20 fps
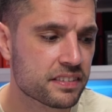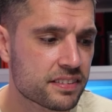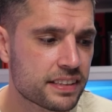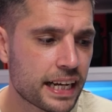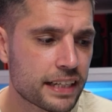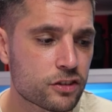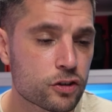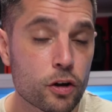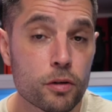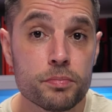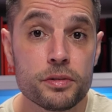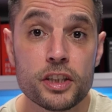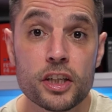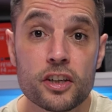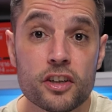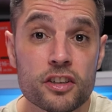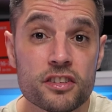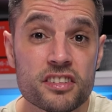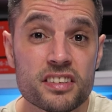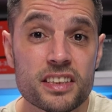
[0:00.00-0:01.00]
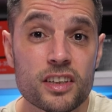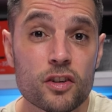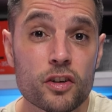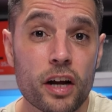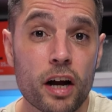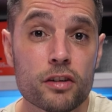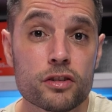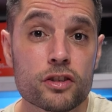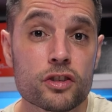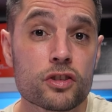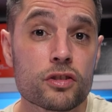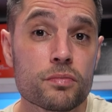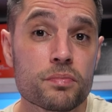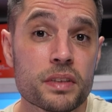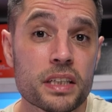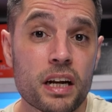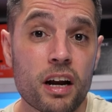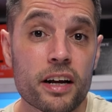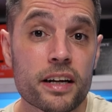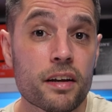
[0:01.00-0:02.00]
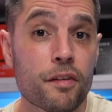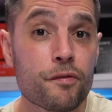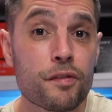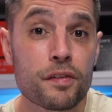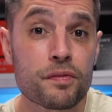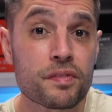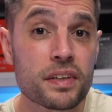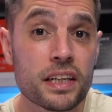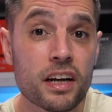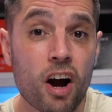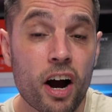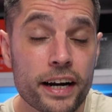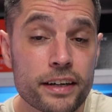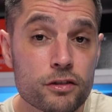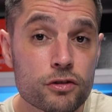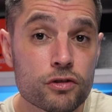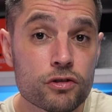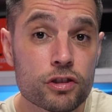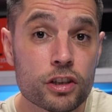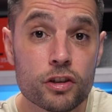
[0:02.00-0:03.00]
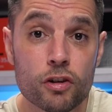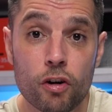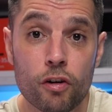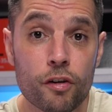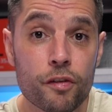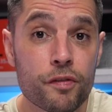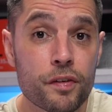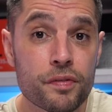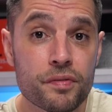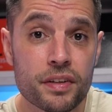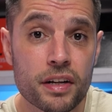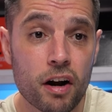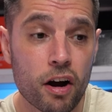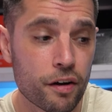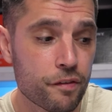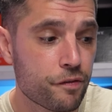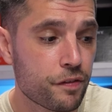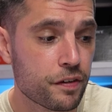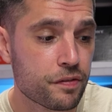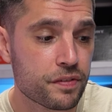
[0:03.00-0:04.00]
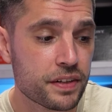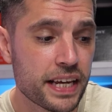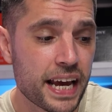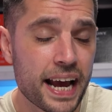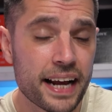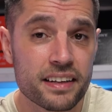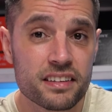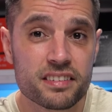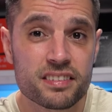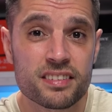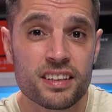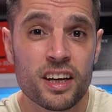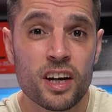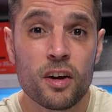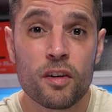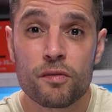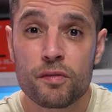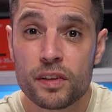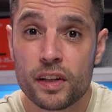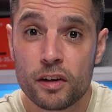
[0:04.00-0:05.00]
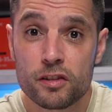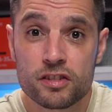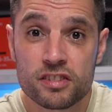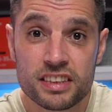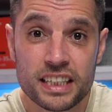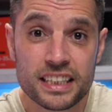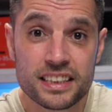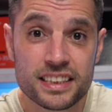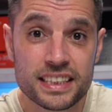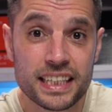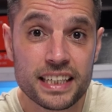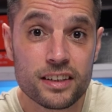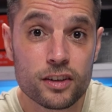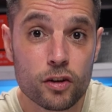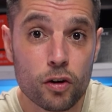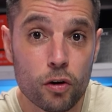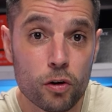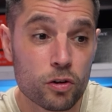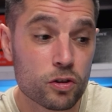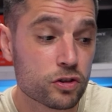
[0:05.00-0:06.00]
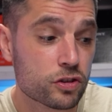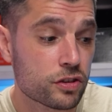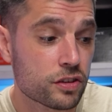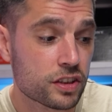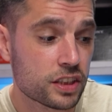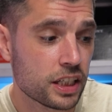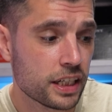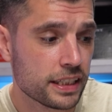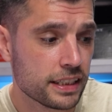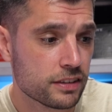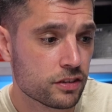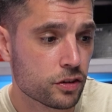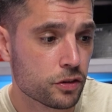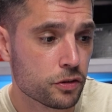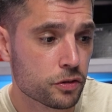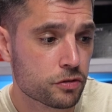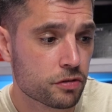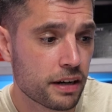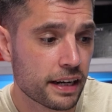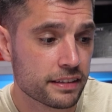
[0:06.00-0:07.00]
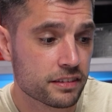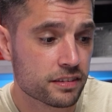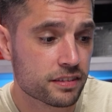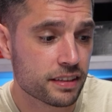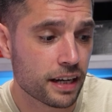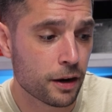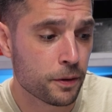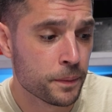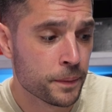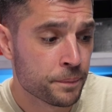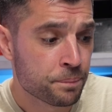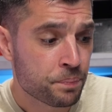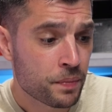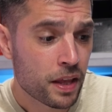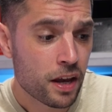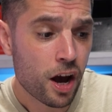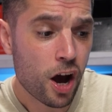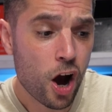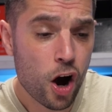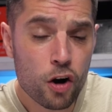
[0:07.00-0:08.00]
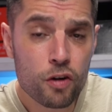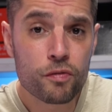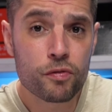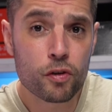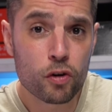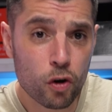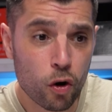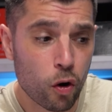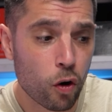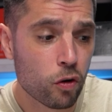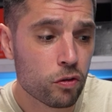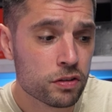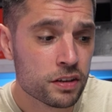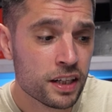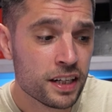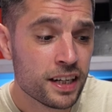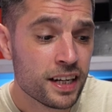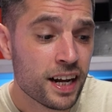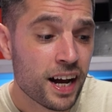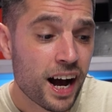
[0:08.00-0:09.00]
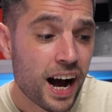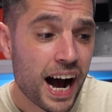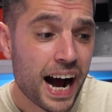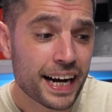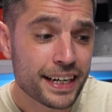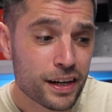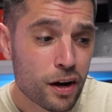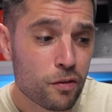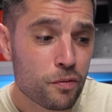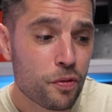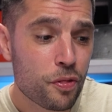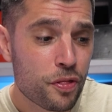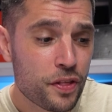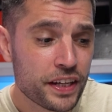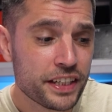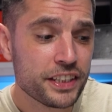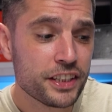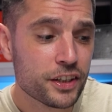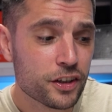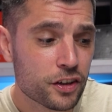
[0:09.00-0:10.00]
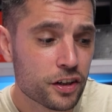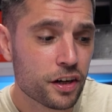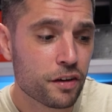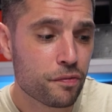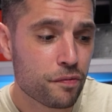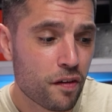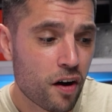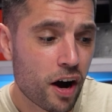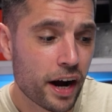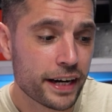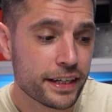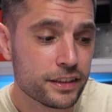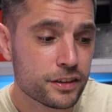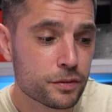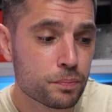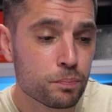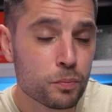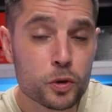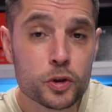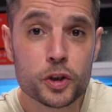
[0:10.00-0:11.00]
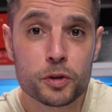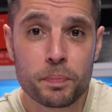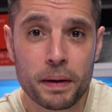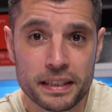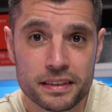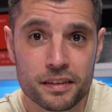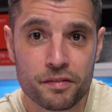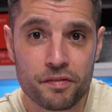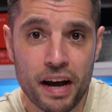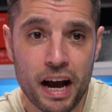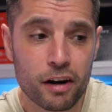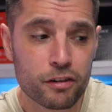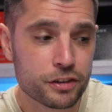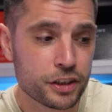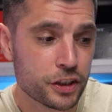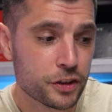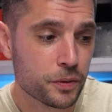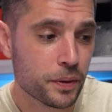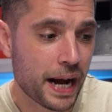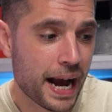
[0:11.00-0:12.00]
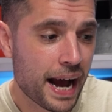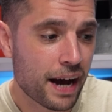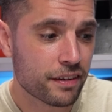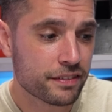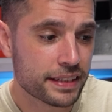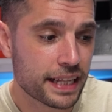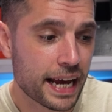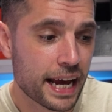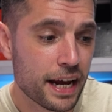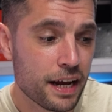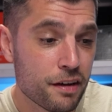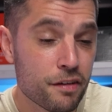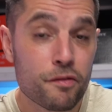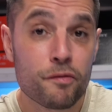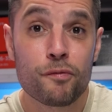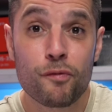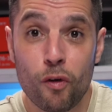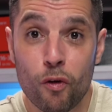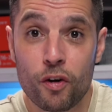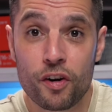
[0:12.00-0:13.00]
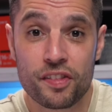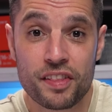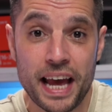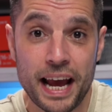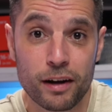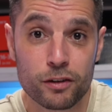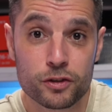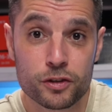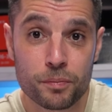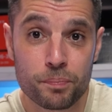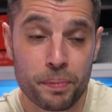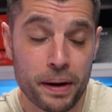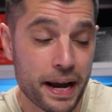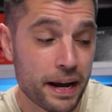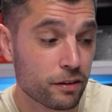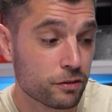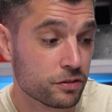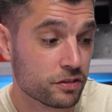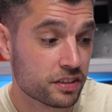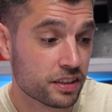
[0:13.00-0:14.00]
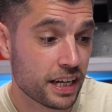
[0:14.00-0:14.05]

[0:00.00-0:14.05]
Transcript: setup, you could still go to something like a 5900 or a 5950X for those 16 cores and 32 threads. So overall, I don't think you're going to find much better value out there for £1,000.